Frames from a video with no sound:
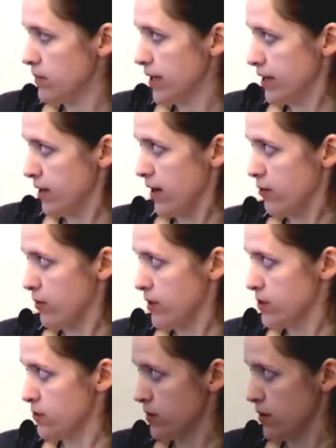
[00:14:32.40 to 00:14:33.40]
like I
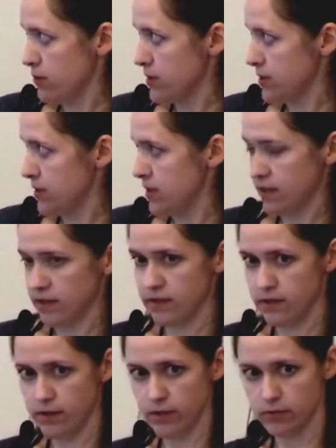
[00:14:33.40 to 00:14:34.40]
was when I was eating,
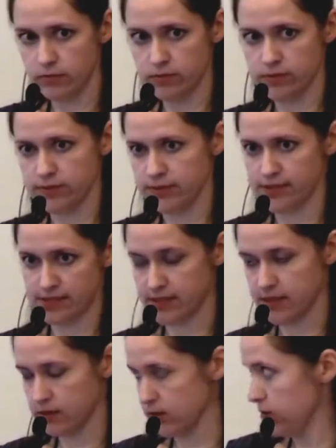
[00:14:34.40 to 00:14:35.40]

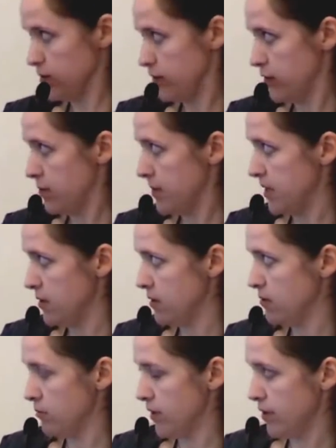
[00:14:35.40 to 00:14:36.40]
Skittles for a
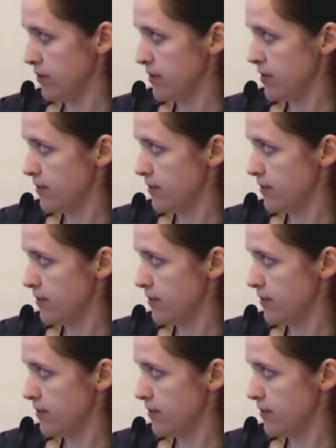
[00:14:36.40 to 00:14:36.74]
meal when I was